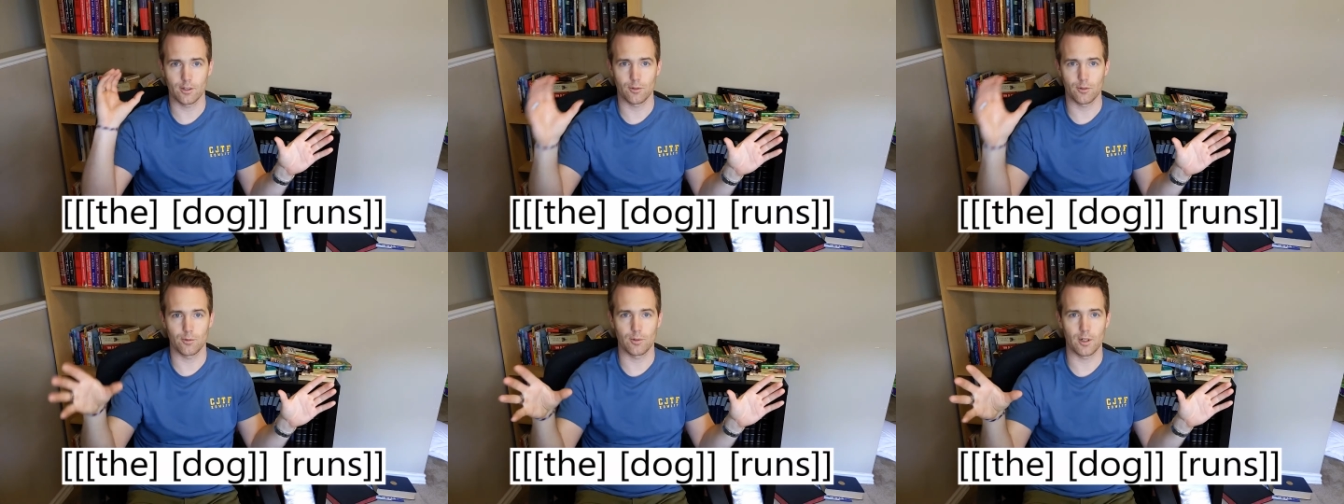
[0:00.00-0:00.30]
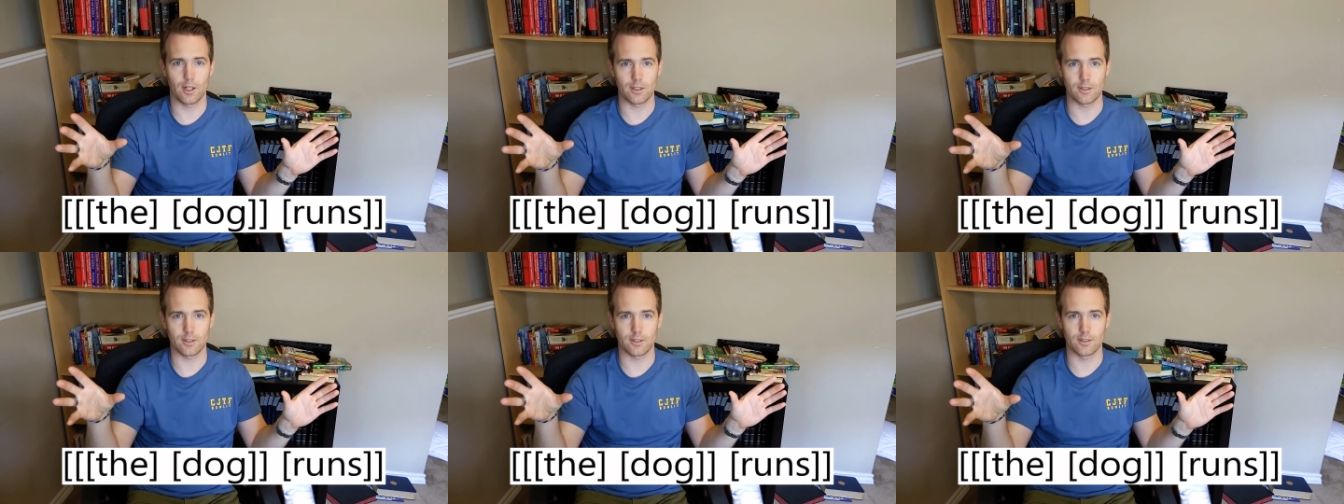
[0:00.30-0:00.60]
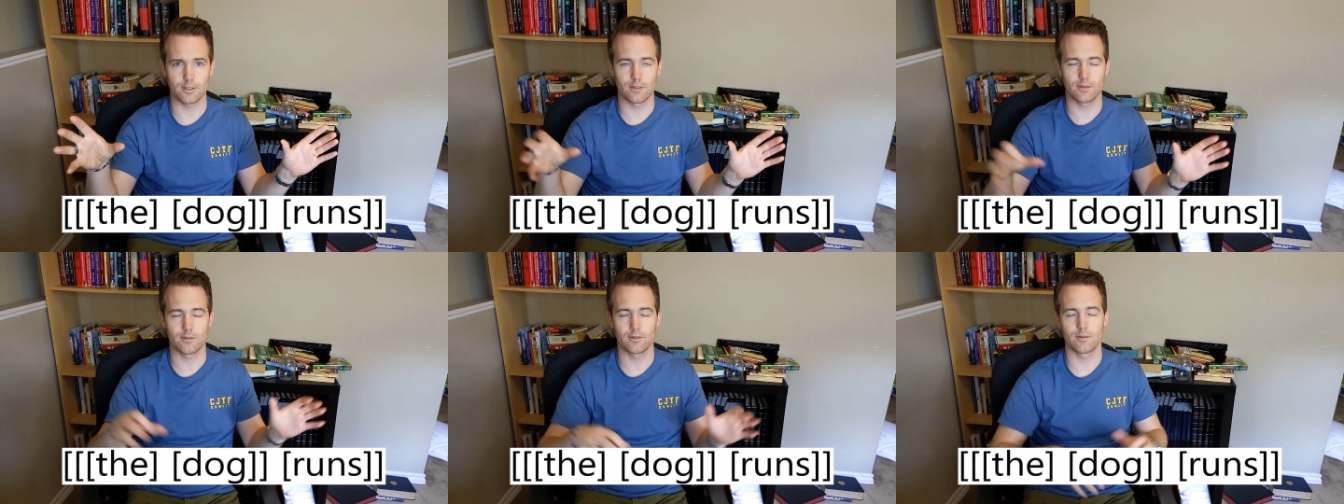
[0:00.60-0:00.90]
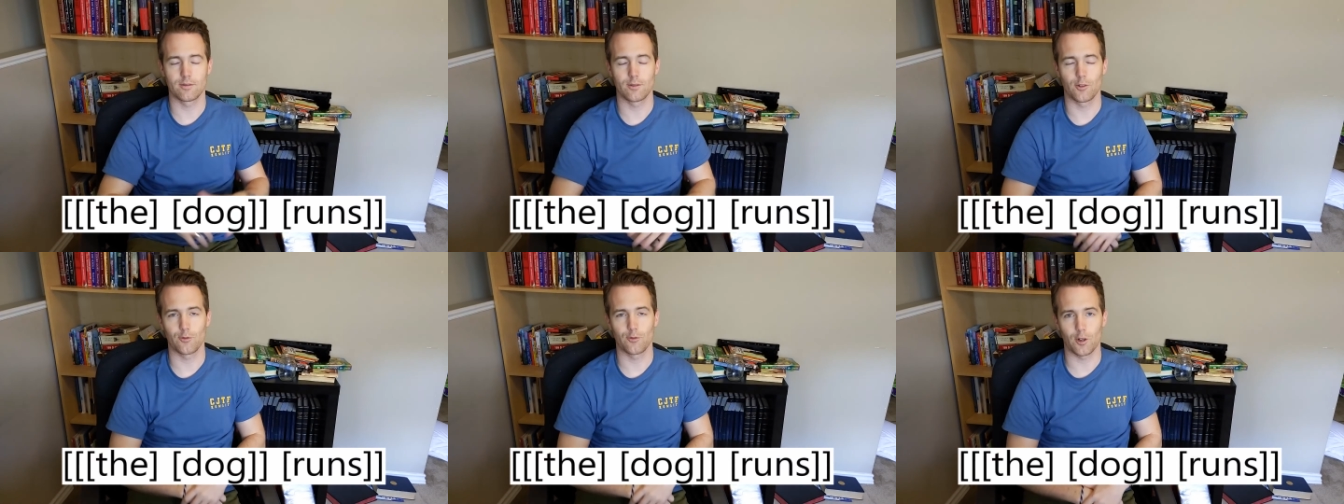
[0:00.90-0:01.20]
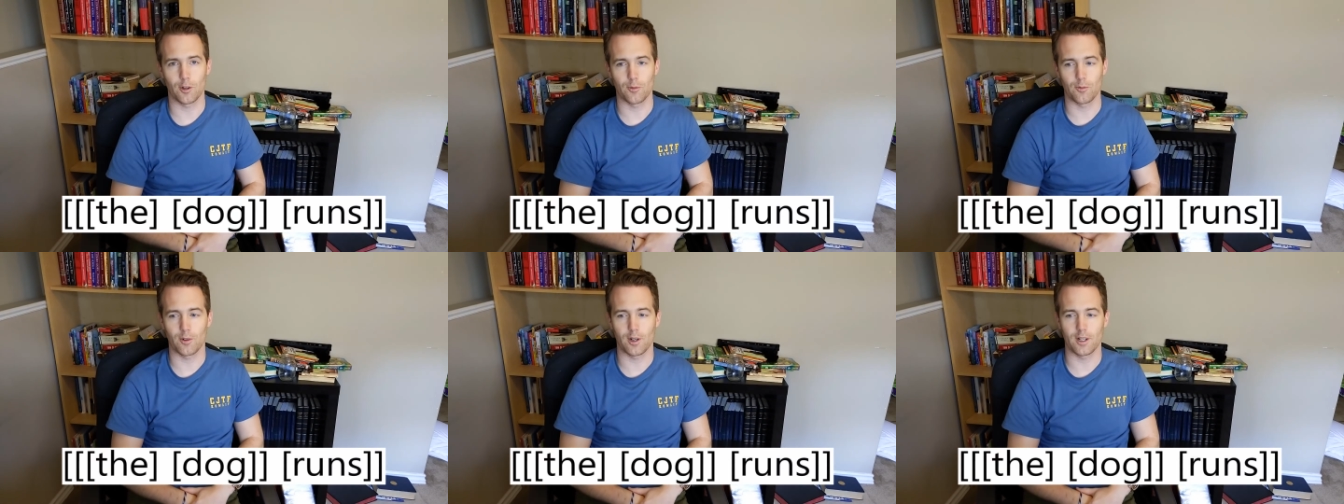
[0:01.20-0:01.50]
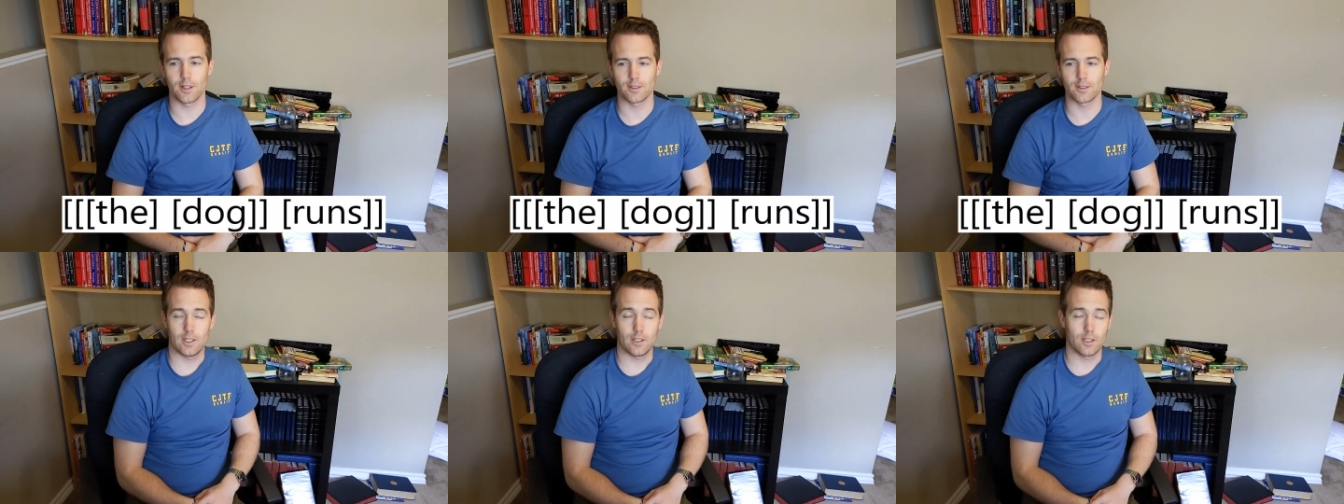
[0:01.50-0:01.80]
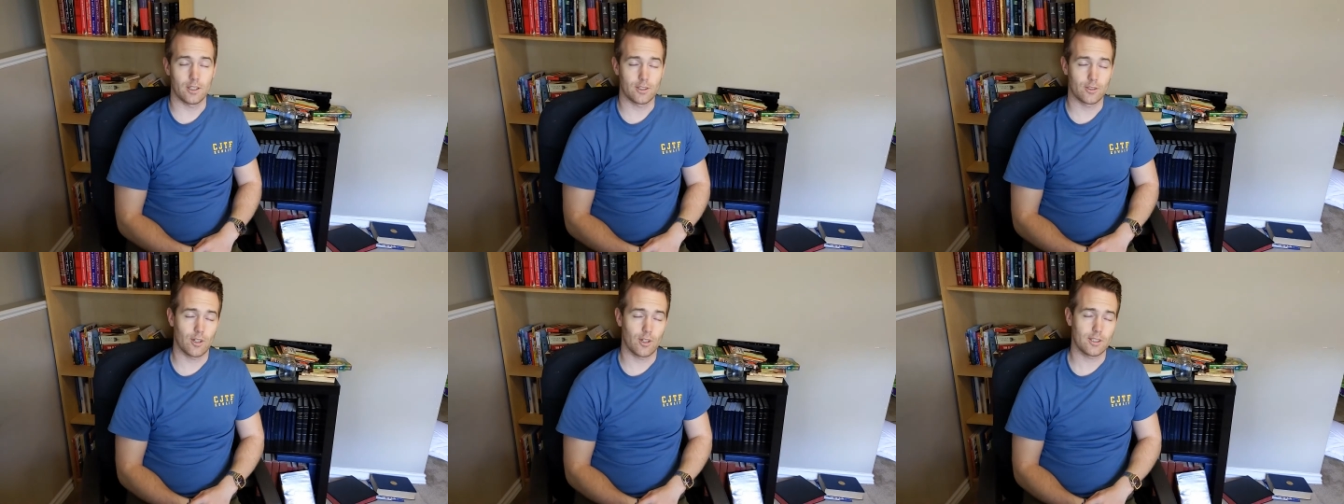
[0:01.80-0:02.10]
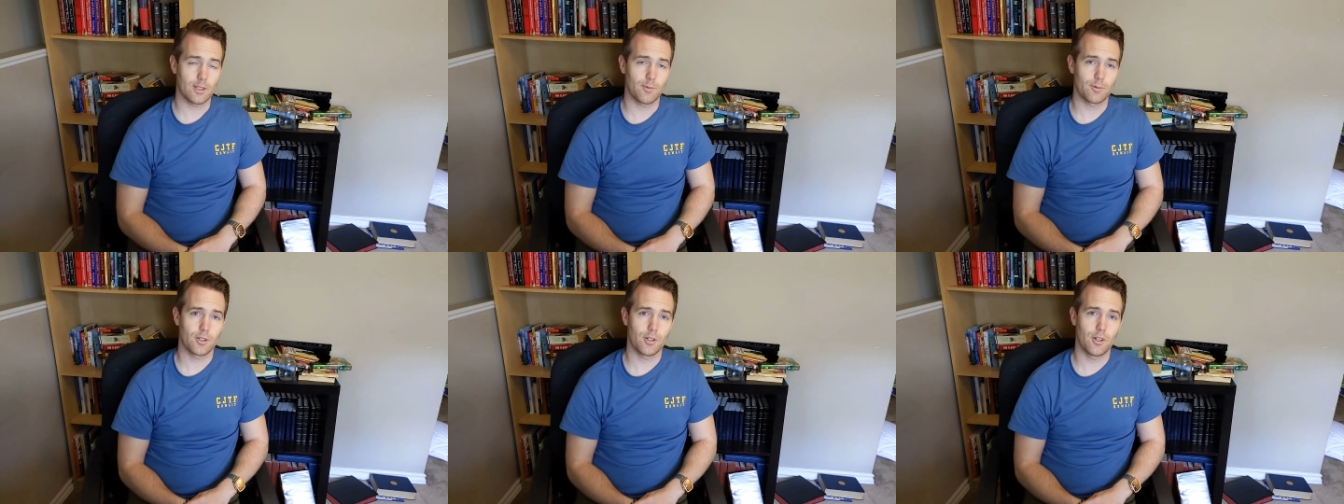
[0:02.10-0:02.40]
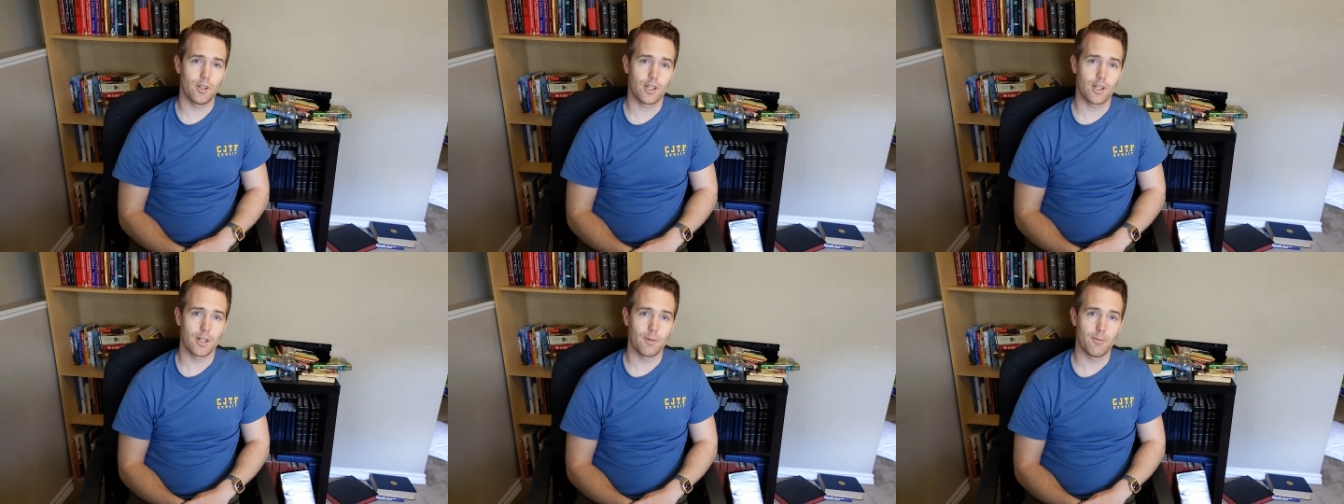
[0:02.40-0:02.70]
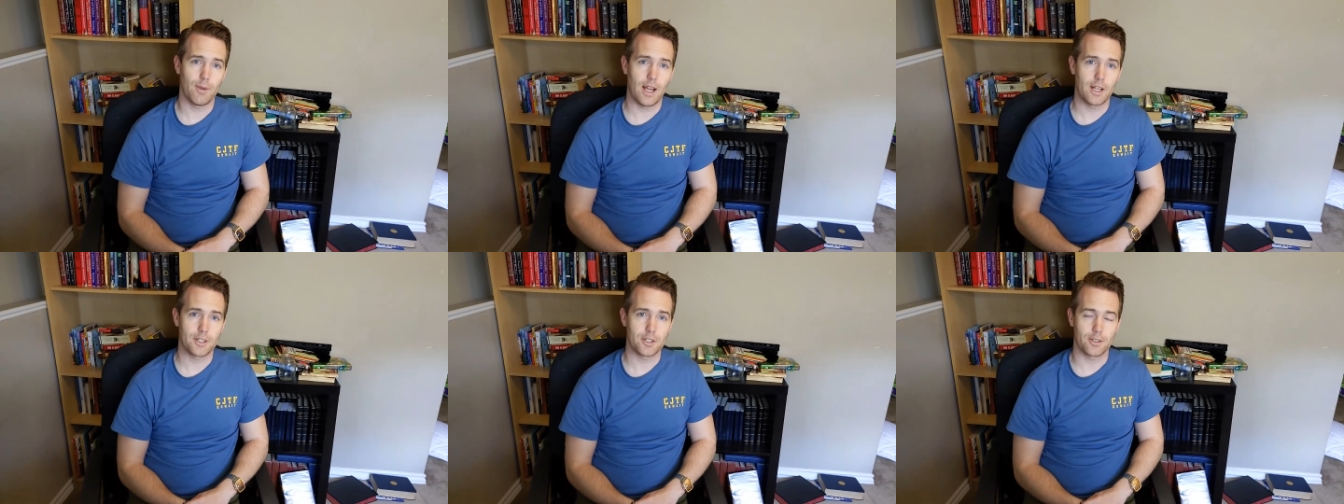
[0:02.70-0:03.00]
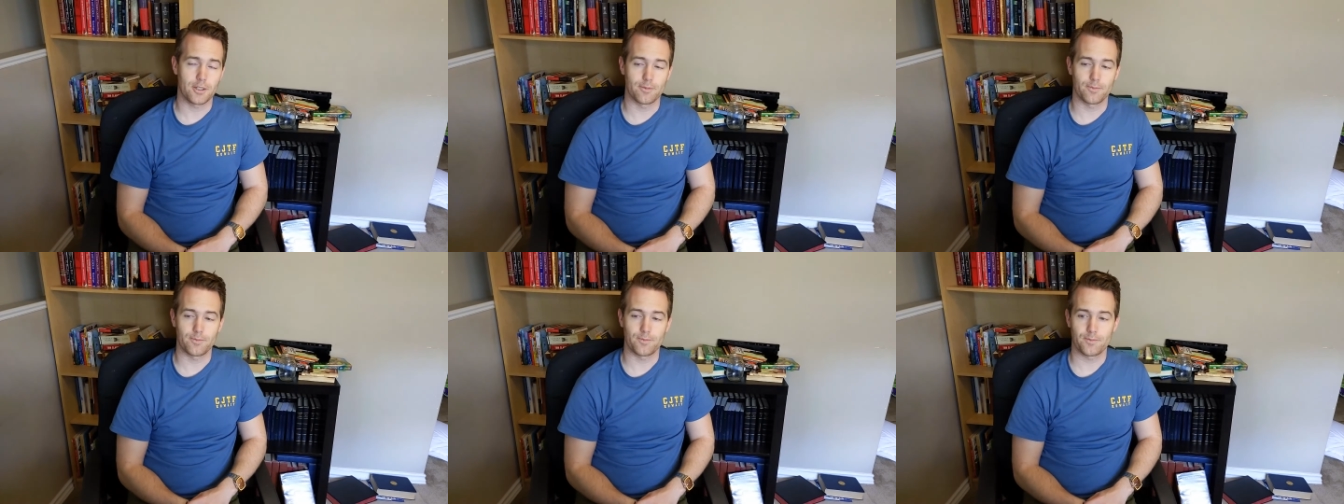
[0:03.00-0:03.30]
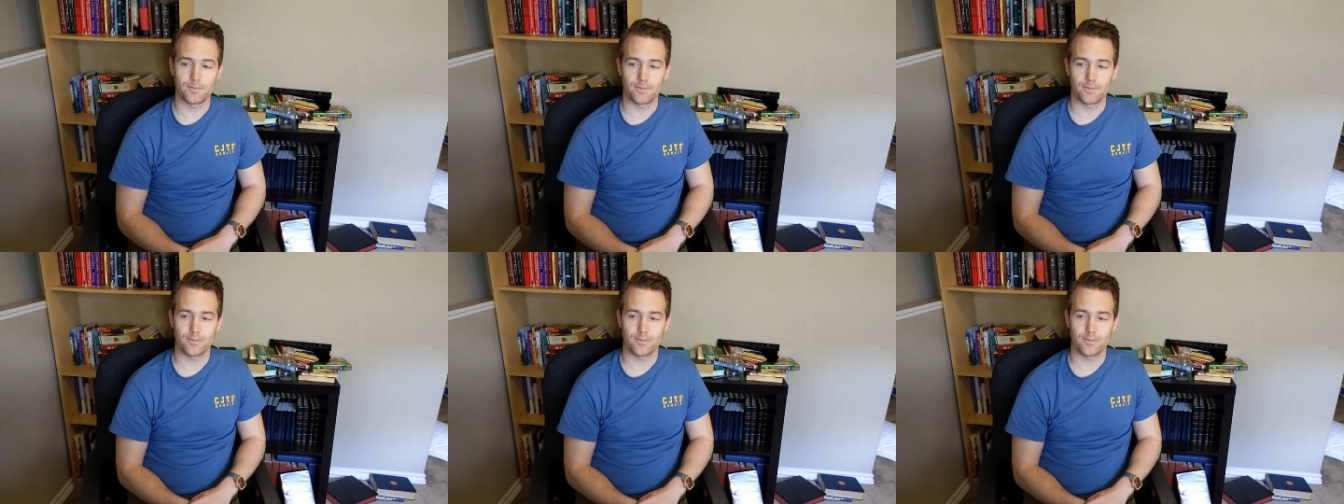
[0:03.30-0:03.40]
Runs, verb phrase. So as I'm sure you can imagine,